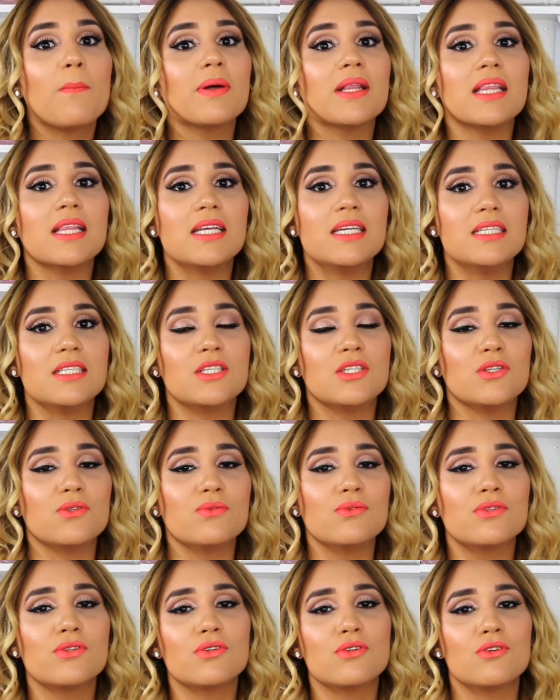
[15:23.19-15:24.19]
please
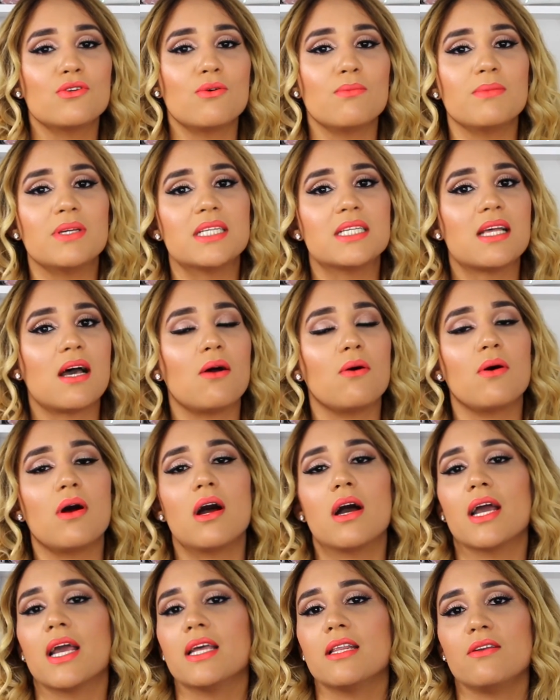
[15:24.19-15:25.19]
do so you don't miss out
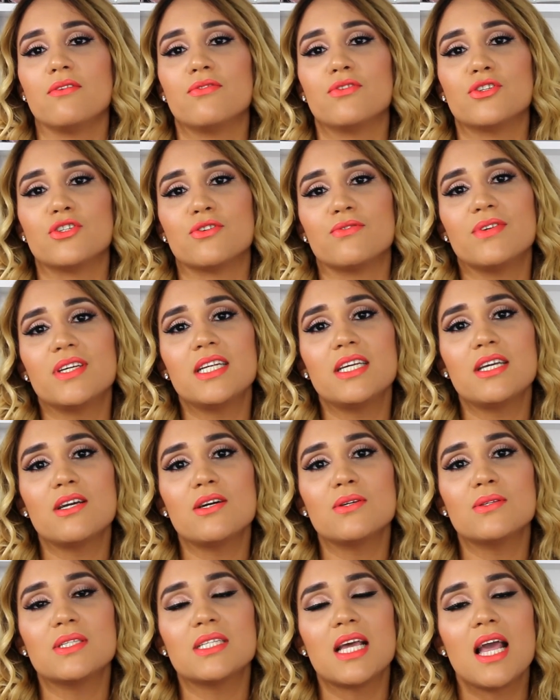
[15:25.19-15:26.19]
on any future
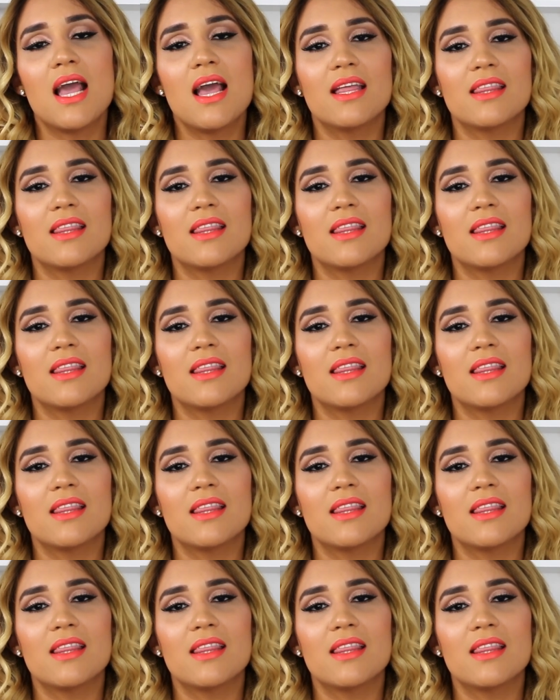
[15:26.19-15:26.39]
videos.